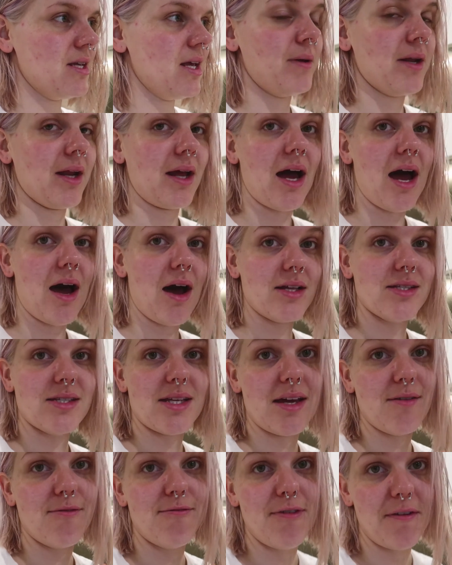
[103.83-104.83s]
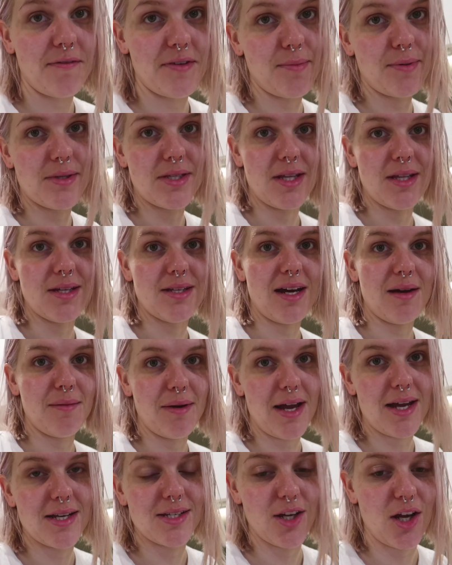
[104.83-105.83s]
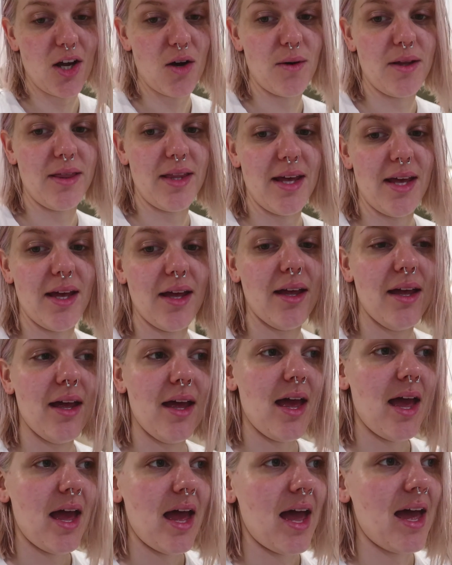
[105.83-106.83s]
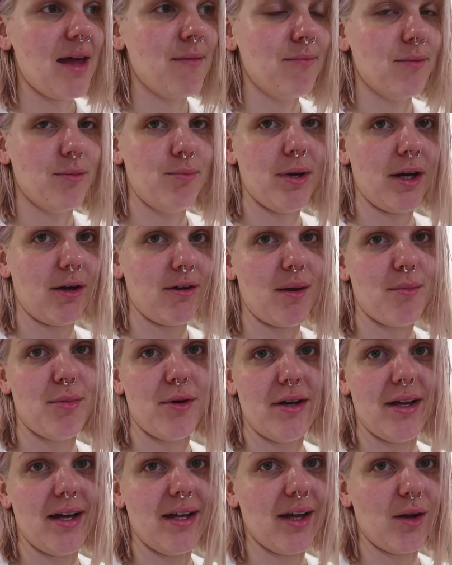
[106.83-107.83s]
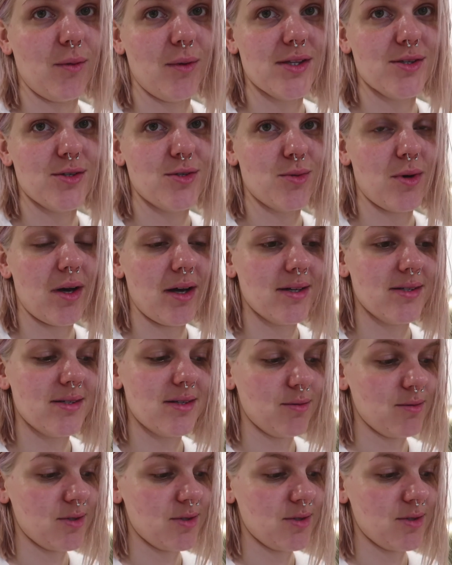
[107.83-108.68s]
but I'd say 50% of the time I had to go in there and pick her up, put her down like once or twice.